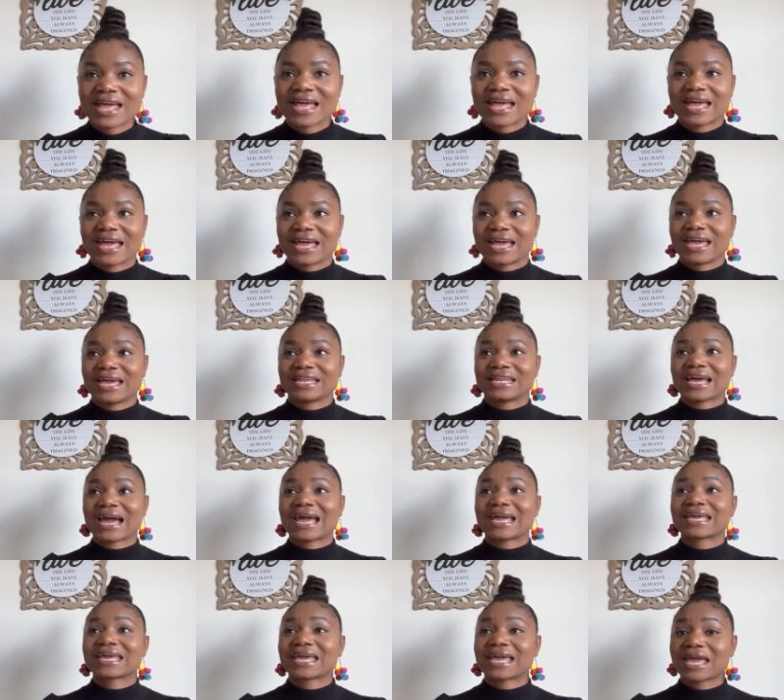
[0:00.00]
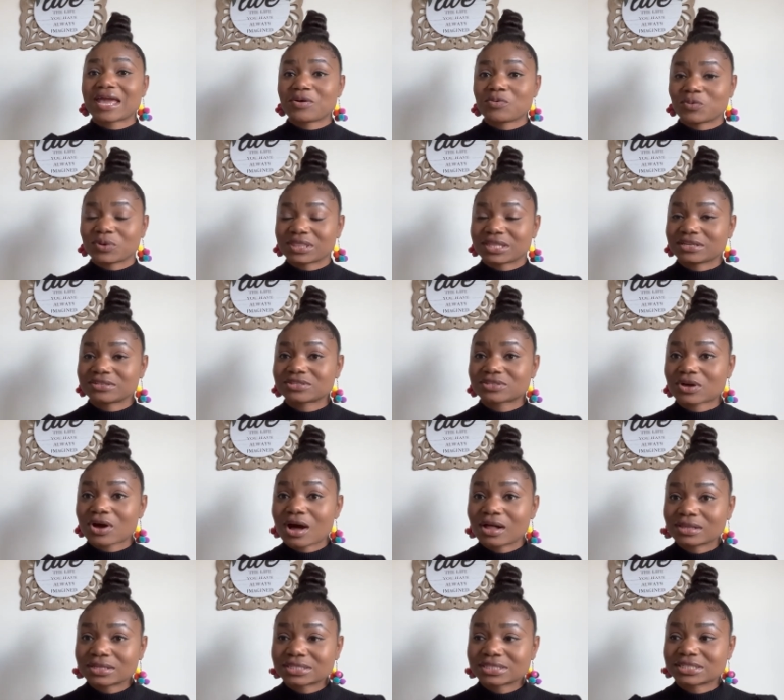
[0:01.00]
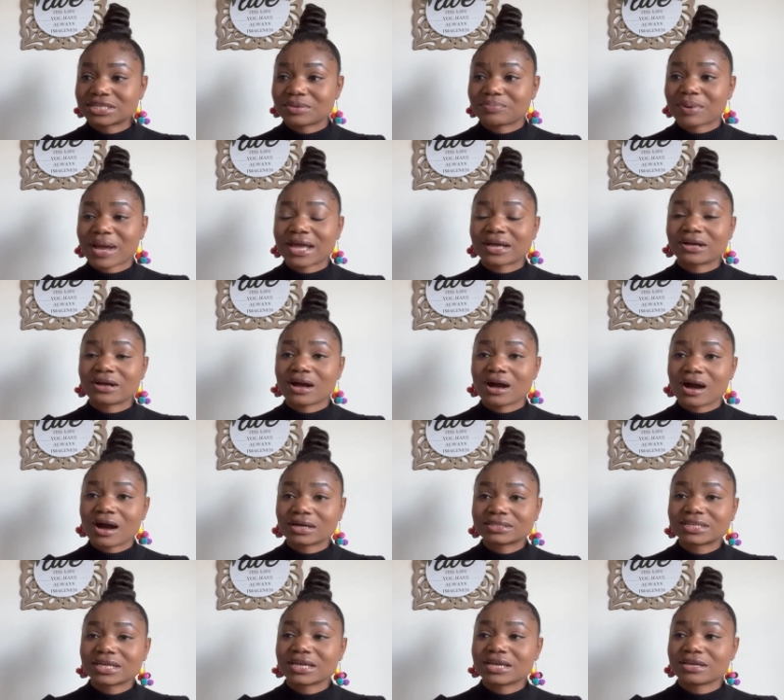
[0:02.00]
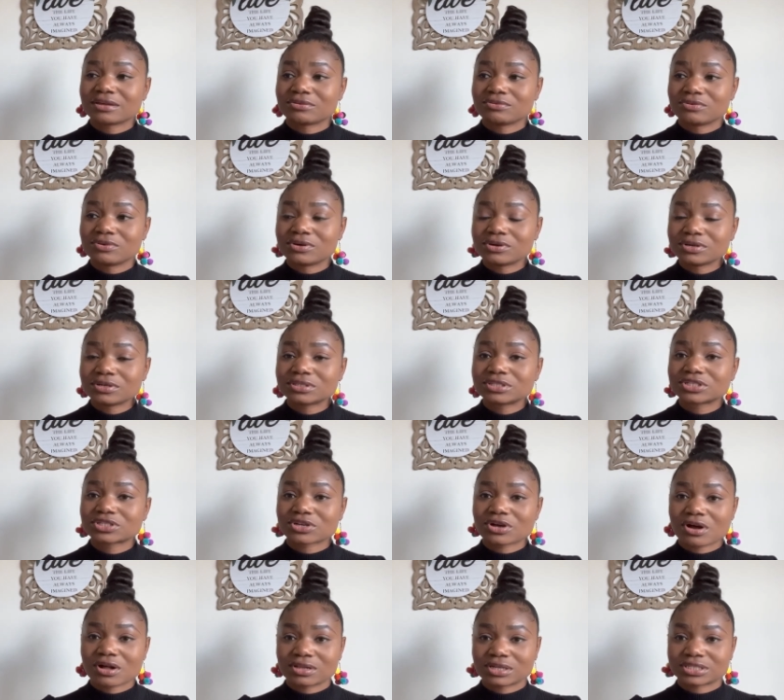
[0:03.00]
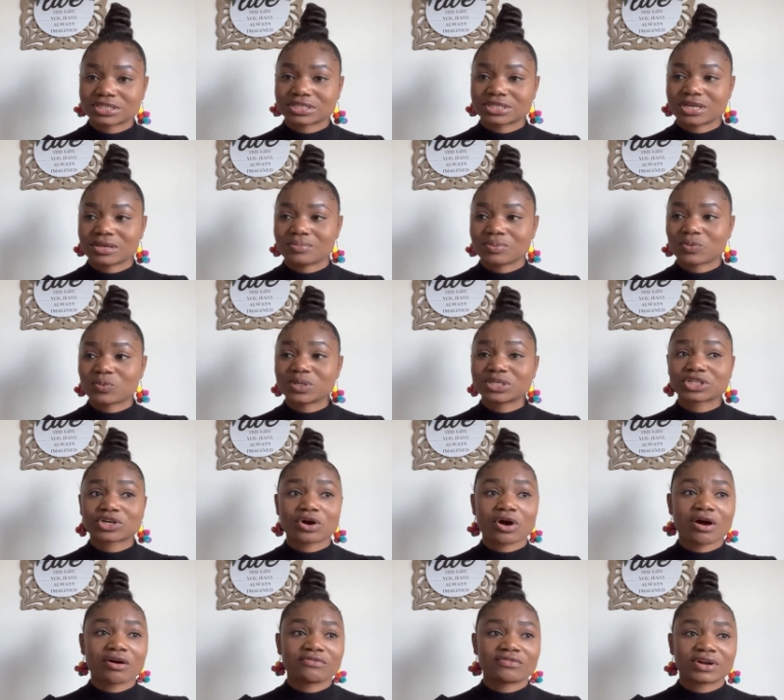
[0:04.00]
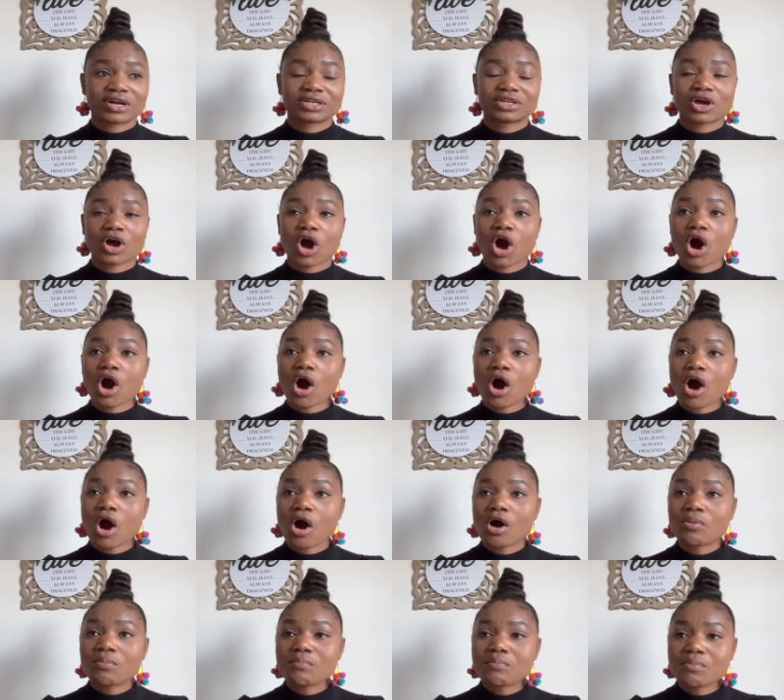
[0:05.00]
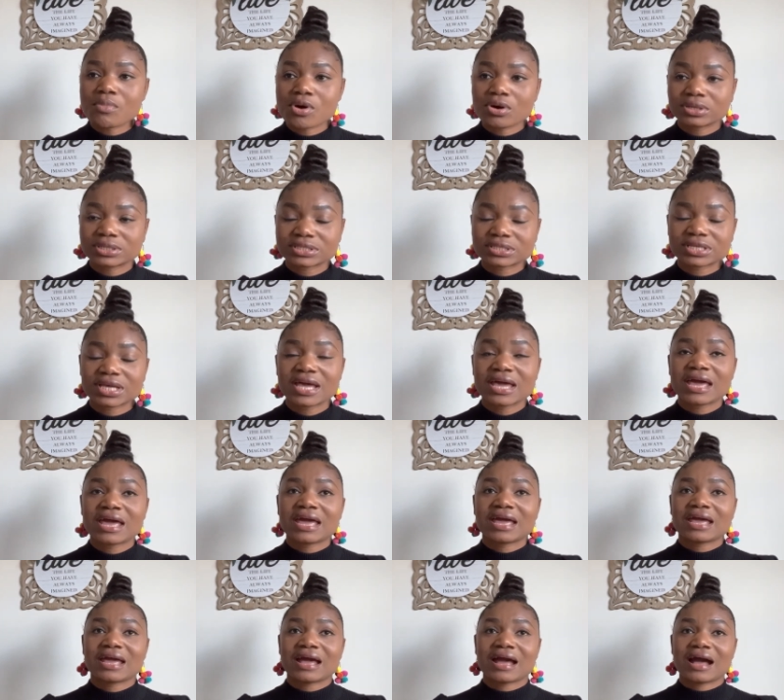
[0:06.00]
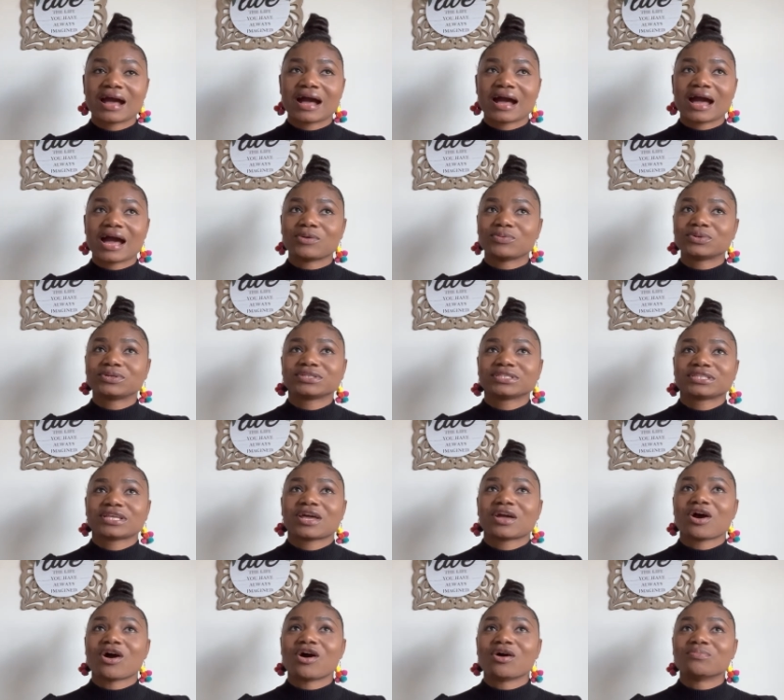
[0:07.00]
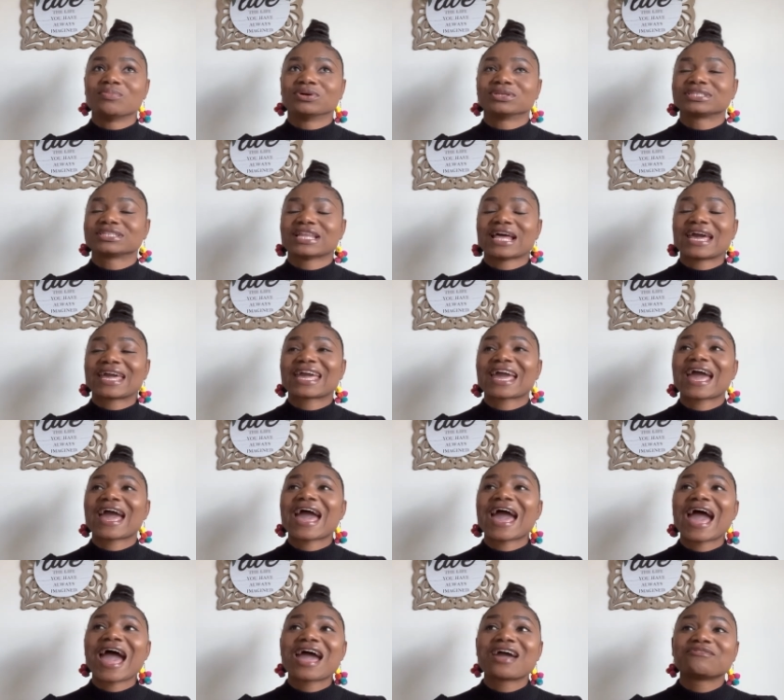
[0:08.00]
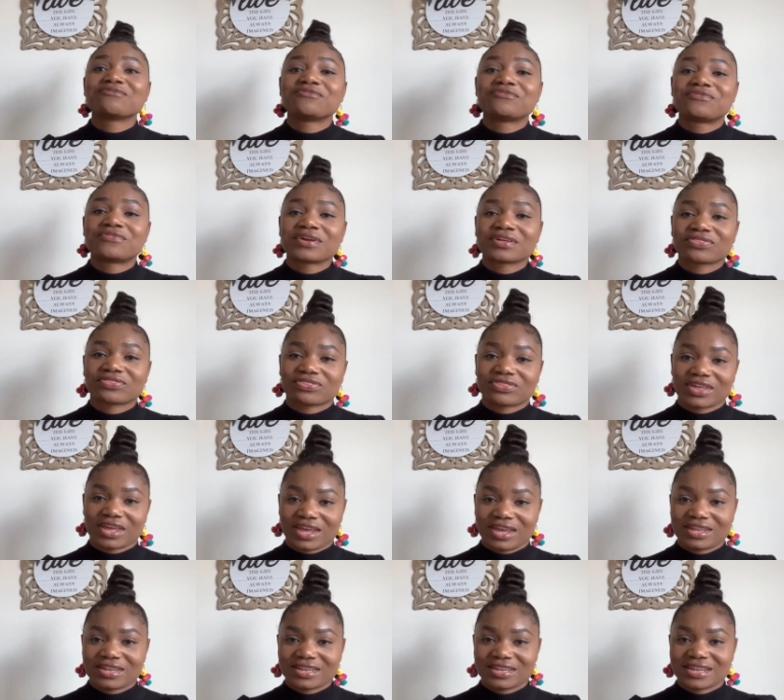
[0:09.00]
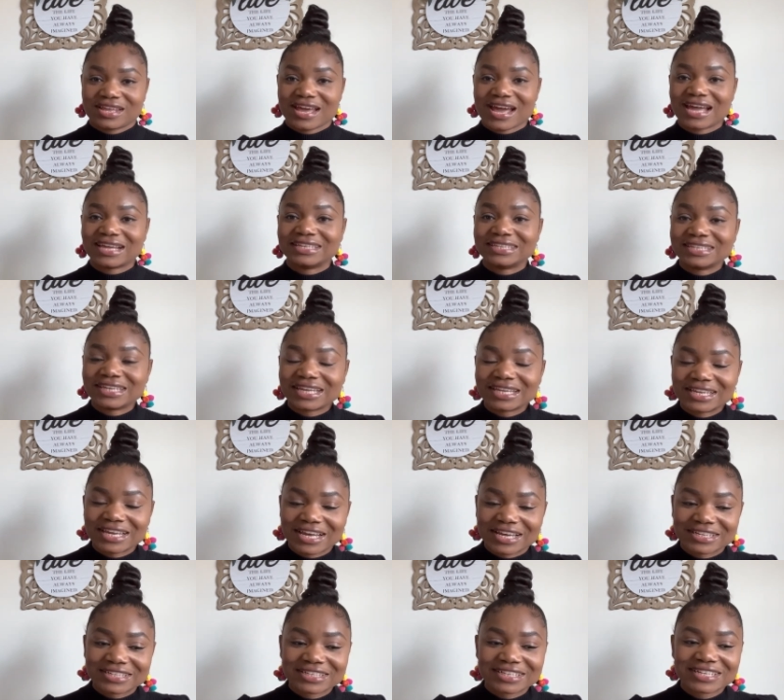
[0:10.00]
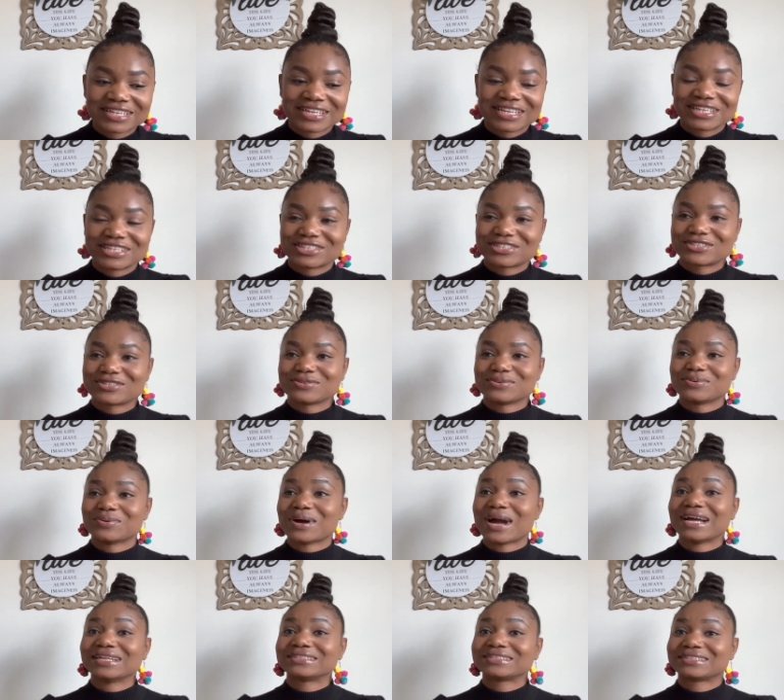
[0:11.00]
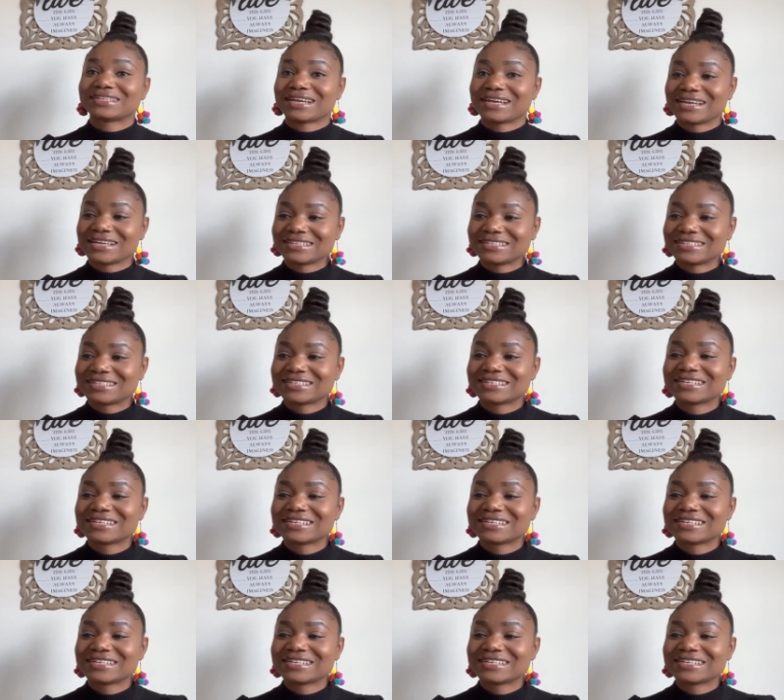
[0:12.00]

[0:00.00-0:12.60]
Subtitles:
and I came with a scholarship. I got a good scholarship which covered almost, I wouldn't say almost, like everything I needed to attend,